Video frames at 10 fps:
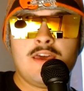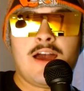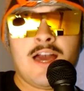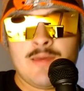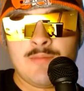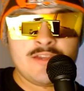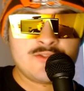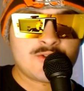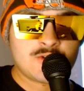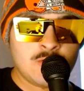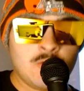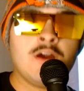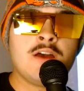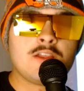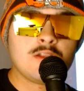I am a
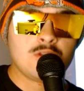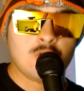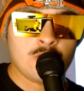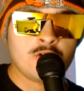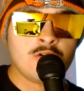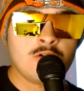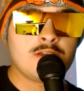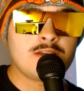true, loyal